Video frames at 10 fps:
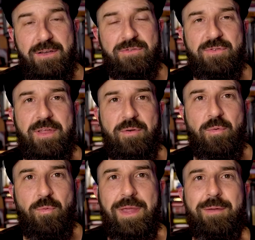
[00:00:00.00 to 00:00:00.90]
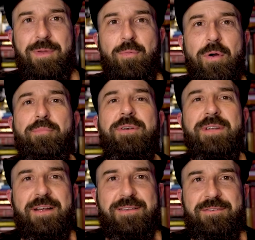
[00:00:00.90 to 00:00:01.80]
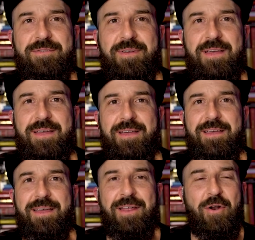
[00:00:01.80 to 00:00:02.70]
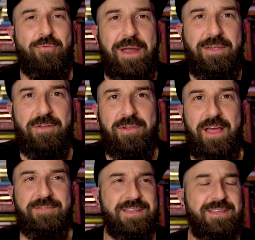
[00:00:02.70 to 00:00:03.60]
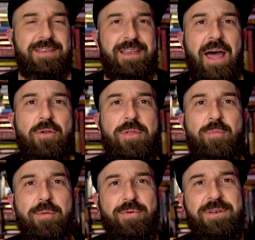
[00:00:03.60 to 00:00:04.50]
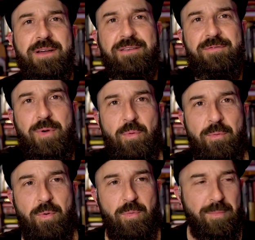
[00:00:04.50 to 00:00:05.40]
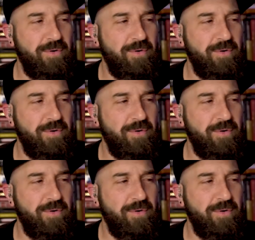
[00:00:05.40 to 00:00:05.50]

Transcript: so that we can be more productive in our regular lives. And not only more productive, but when we're more